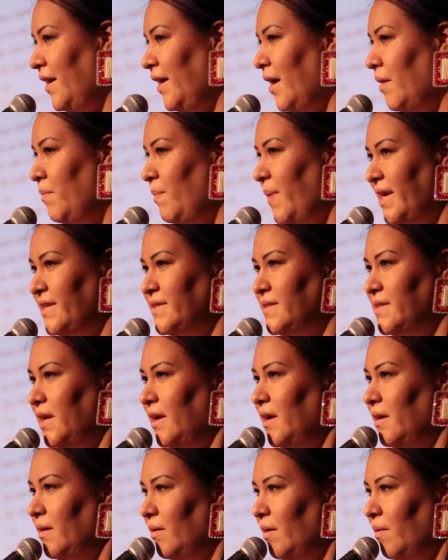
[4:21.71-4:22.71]

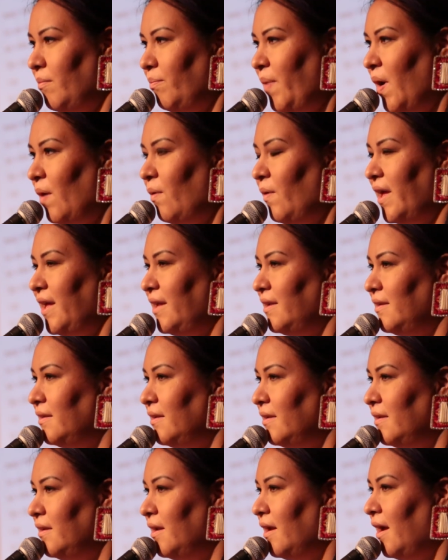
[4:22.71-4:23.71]
amazing poet,
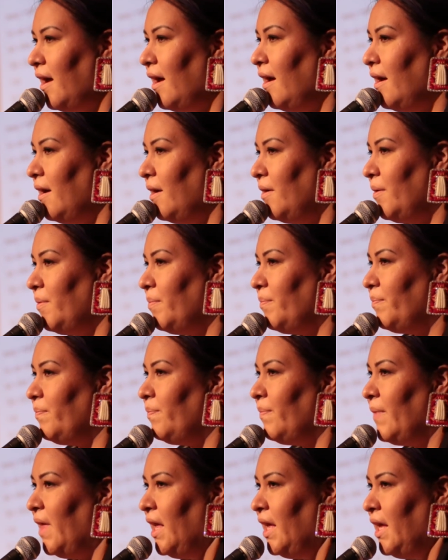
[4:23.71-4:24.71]

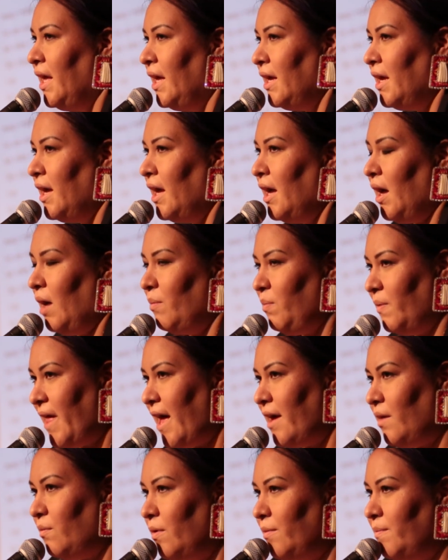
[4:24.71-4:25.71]
a
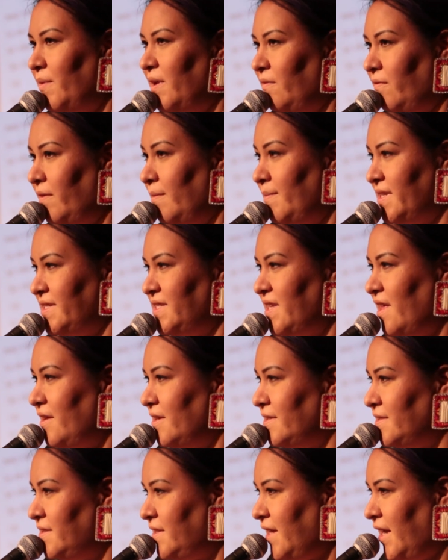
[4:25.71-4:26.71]
black woman from the
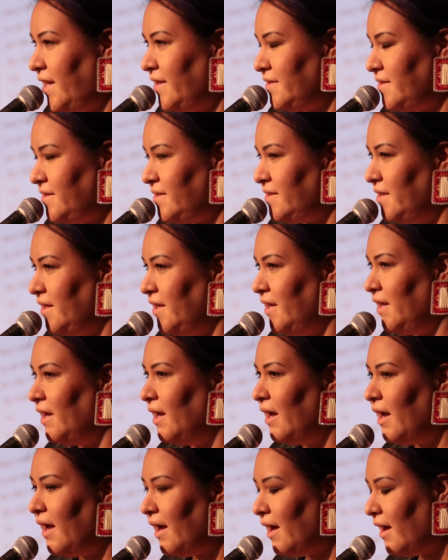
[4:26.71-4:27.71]
southern states.
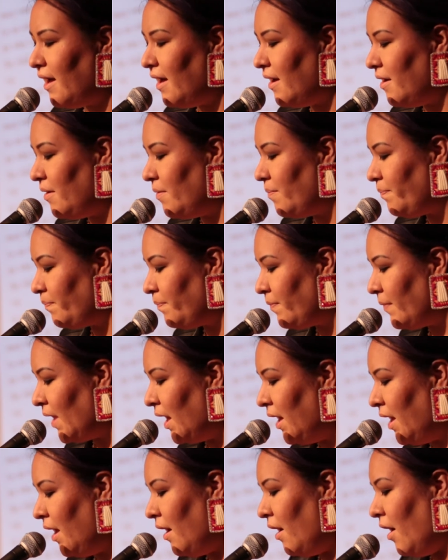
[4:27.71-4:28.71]

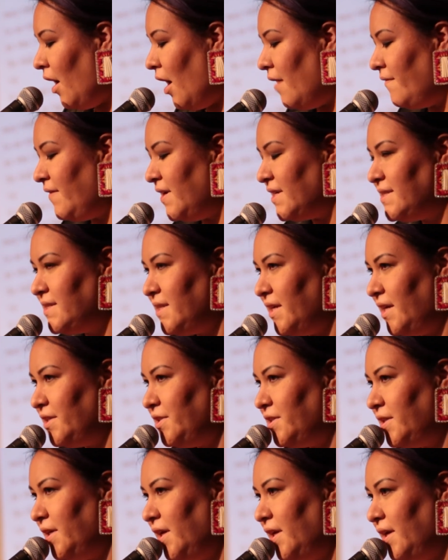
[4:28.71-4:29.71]
Obviously,
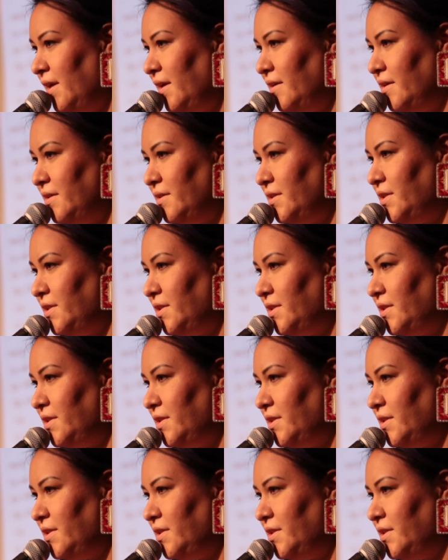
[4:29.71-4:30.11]
she